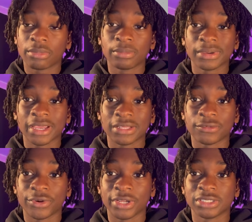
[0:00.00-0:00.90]
Burbank,
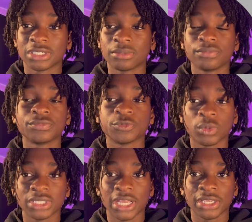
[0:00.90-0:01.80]
California,
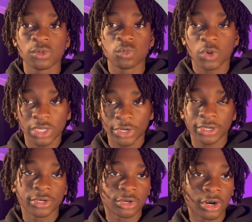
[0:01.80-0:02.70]
someone that would
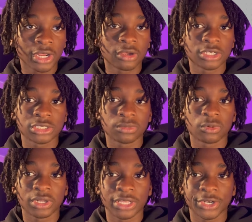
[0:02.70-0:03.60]
your target customer
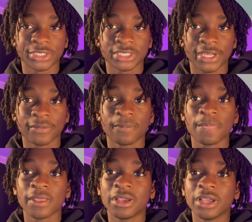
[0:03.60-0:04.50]
would land on your site.
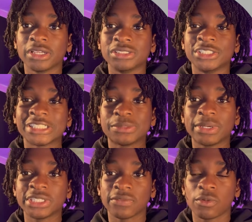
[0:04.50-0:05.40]
Just
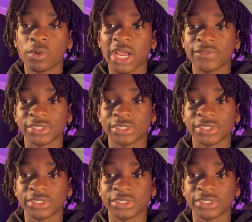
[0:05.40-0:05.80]
based off of what I've